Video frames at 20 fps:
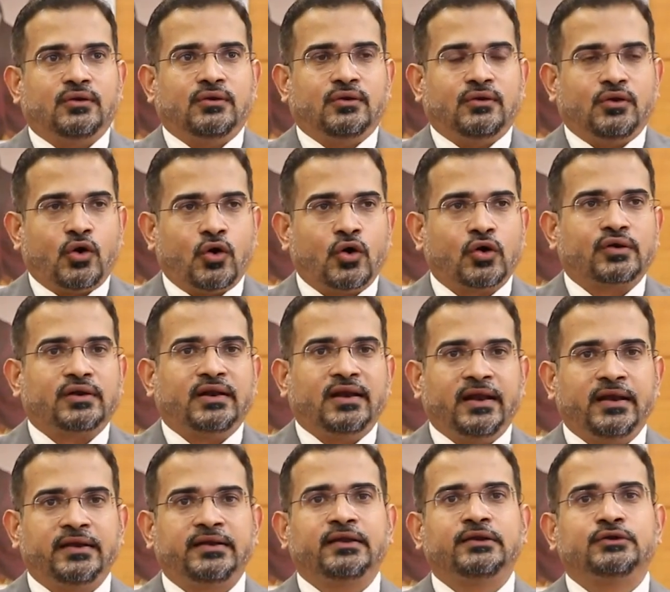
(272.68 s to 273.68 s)
law
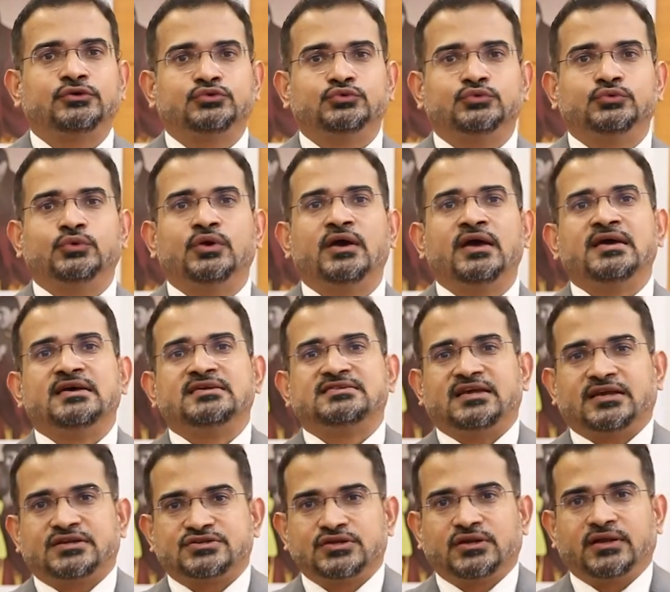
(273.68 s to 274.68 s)
relating to
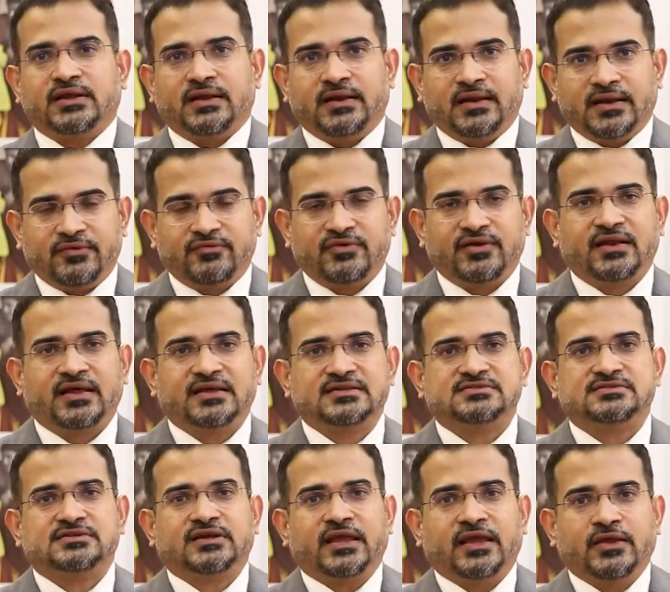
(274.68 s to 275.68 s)
Section 11
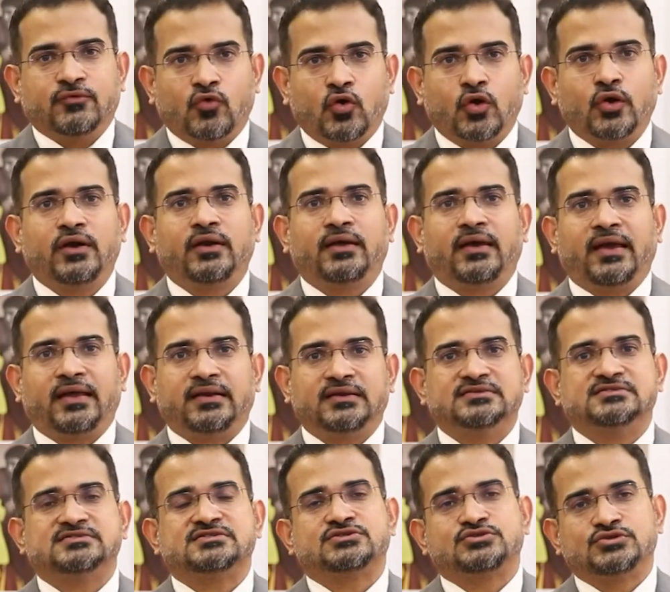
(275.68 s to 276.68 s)
has evolved and
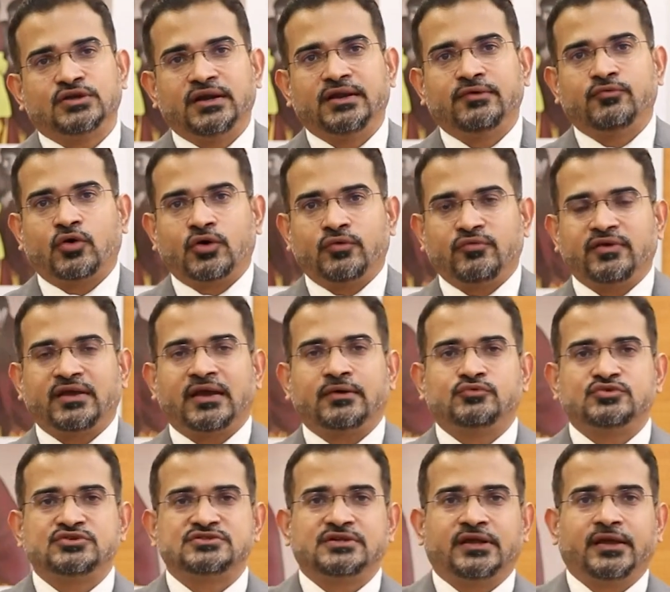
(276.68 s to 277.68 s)
is still evolving, I
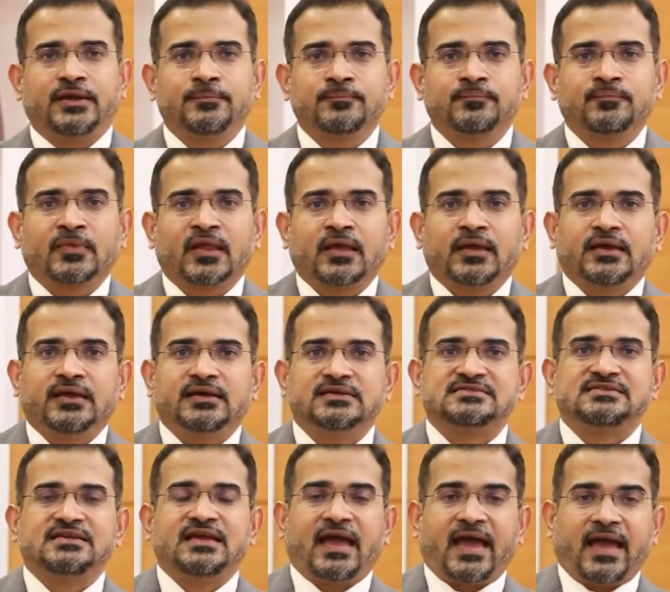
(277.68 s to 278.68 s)
would say,
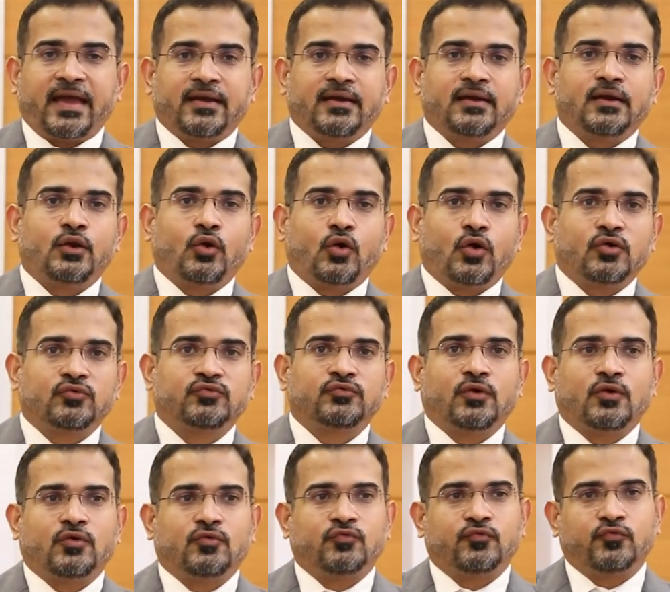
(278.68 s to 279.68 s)
is the angle of
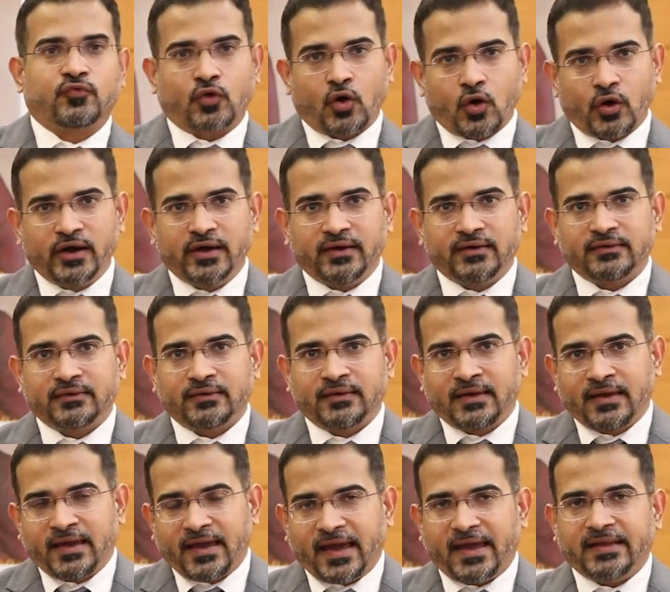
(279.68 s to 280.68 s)
fraud,
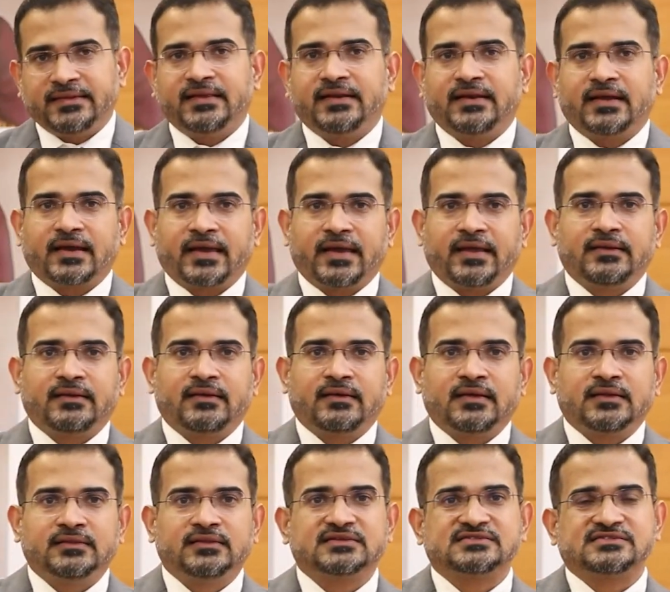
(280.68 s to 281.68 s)
and then again
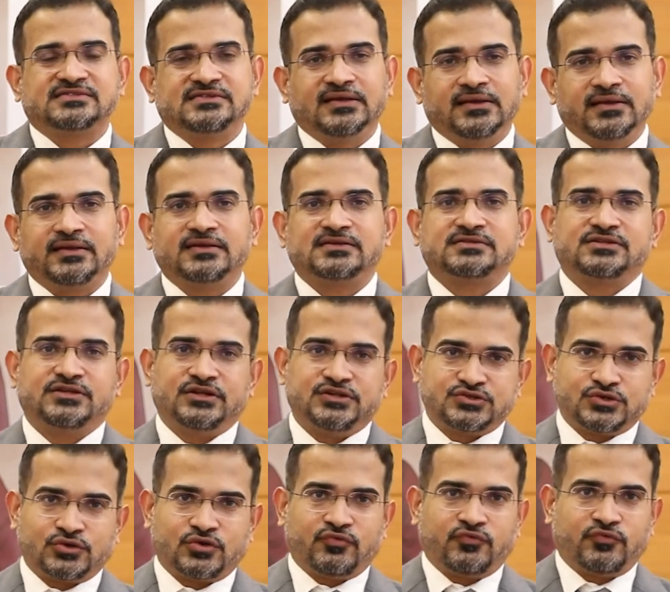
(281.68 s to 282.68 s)
the serious
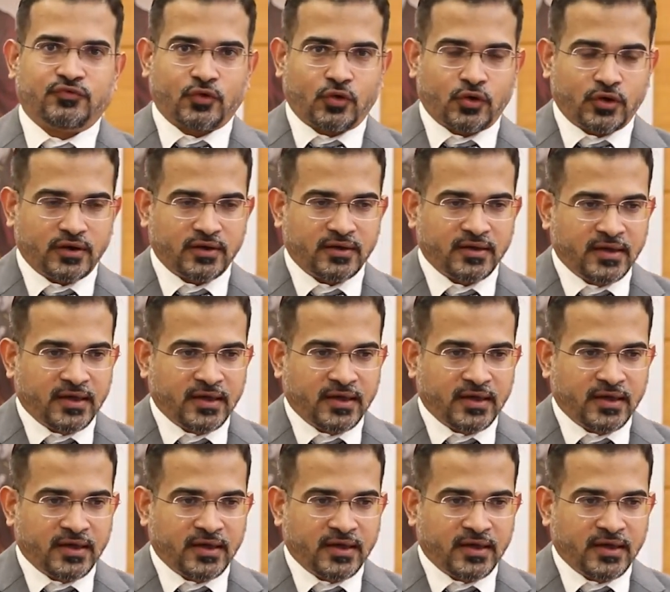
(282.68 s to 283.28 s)
nature of fraud.